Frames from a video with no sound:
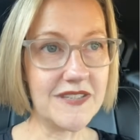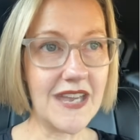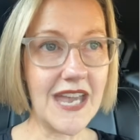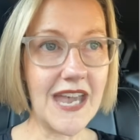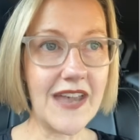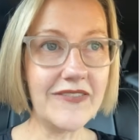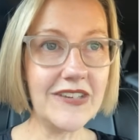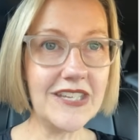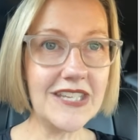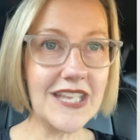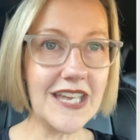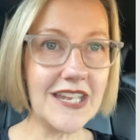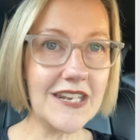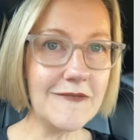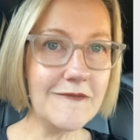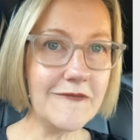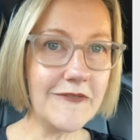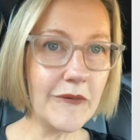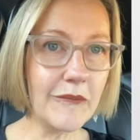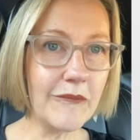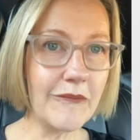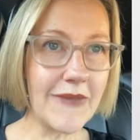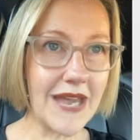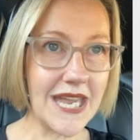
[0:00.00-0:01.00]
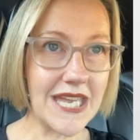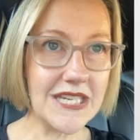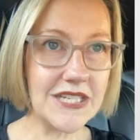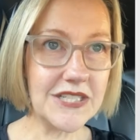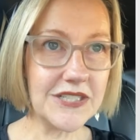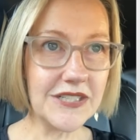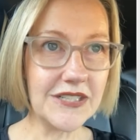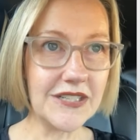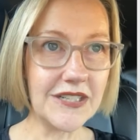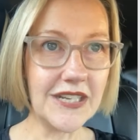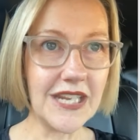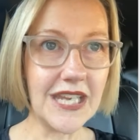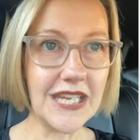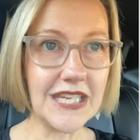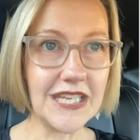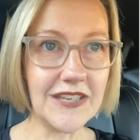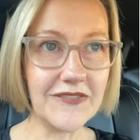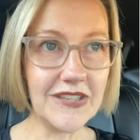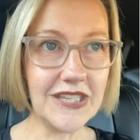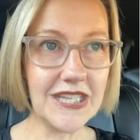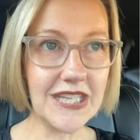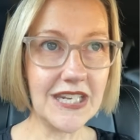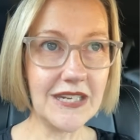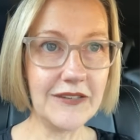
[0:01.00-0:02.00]
So having that information and
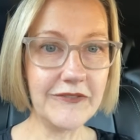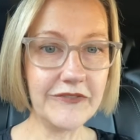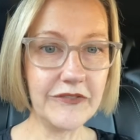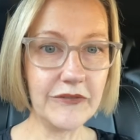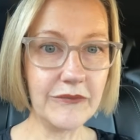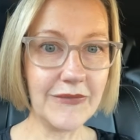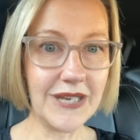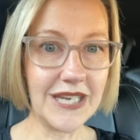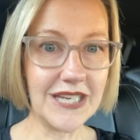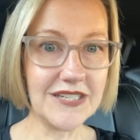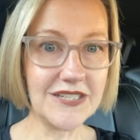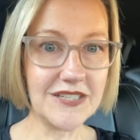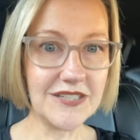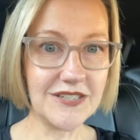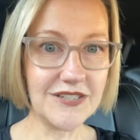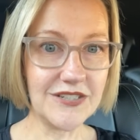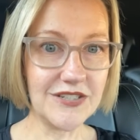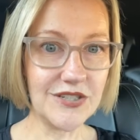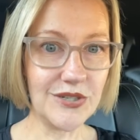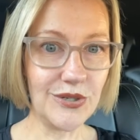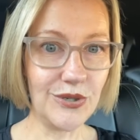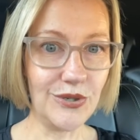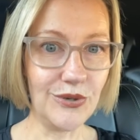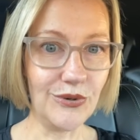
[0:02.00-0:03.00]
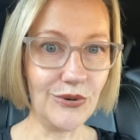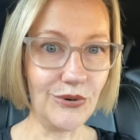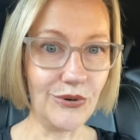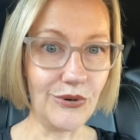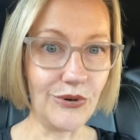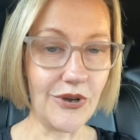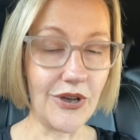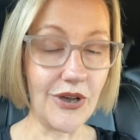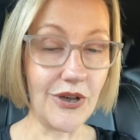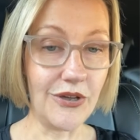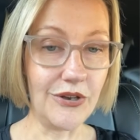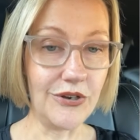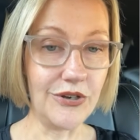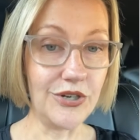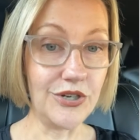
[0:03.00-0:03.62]
giving that information to your